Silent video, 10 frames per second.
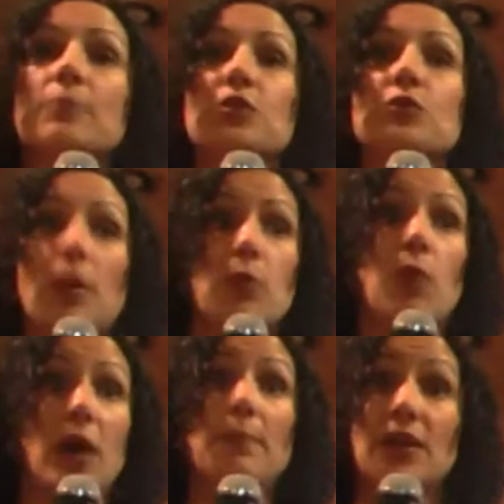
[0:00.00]
to,
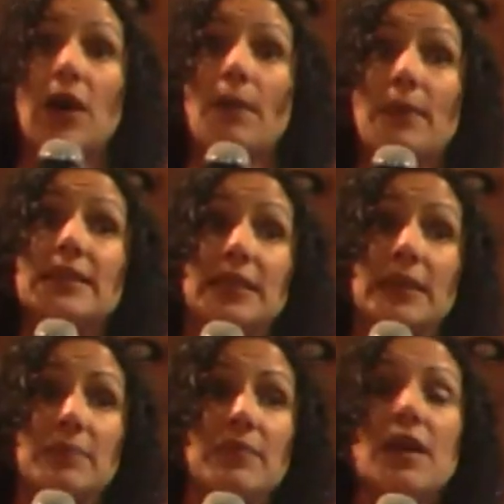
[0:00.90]
#1, be on my
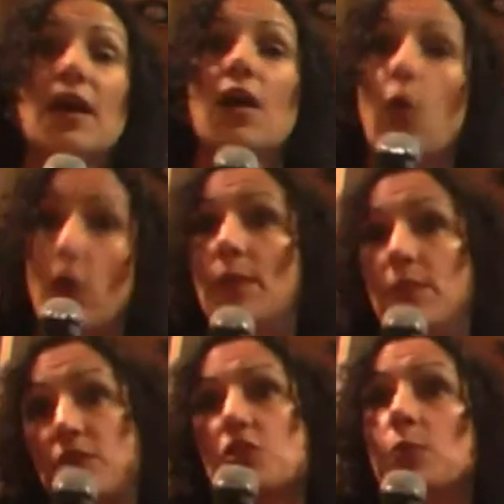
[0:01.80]
team, or
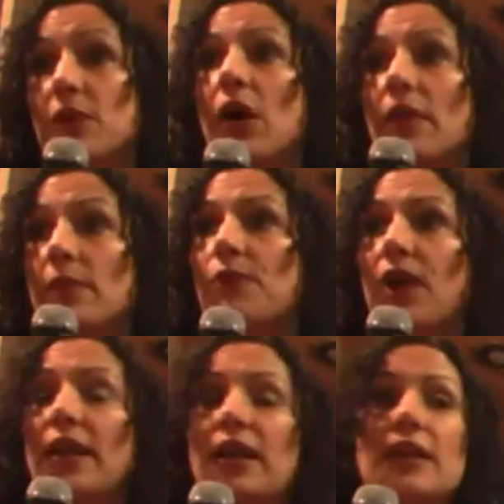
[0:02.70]
#2, be on the
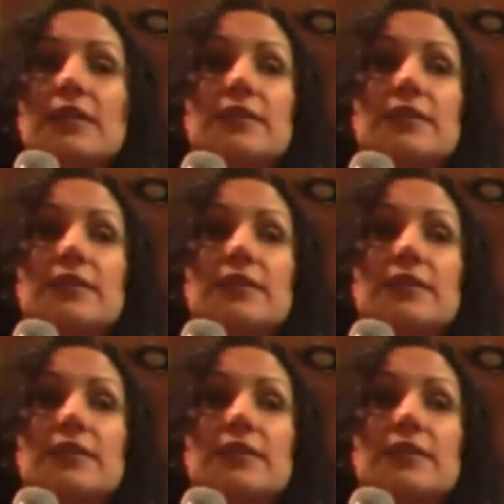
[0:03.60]
products.